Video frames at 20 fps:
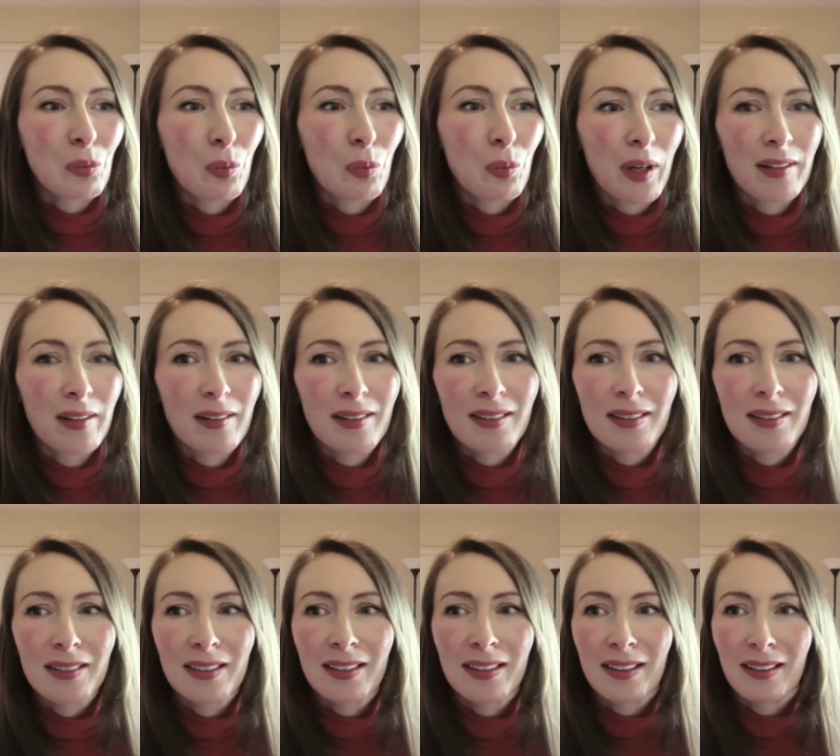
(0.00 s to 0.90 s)

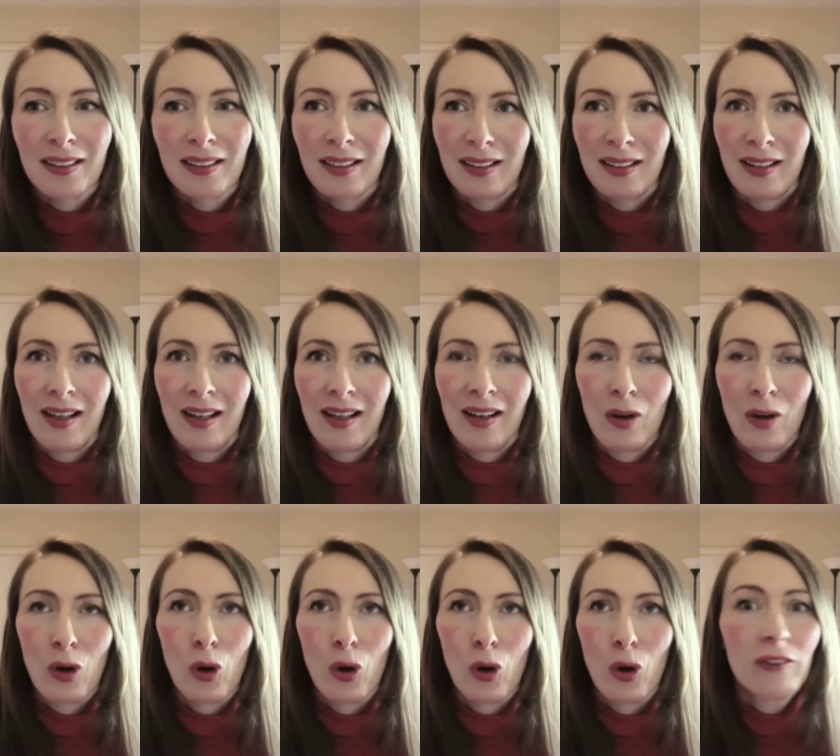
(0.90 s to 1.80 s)
went
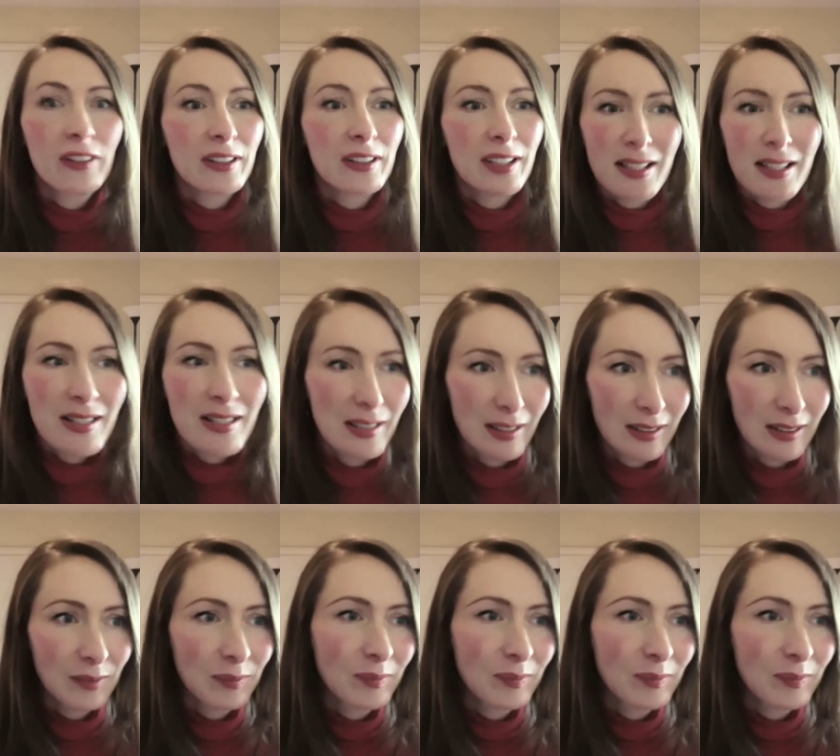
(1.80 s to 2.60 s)
all fantastic.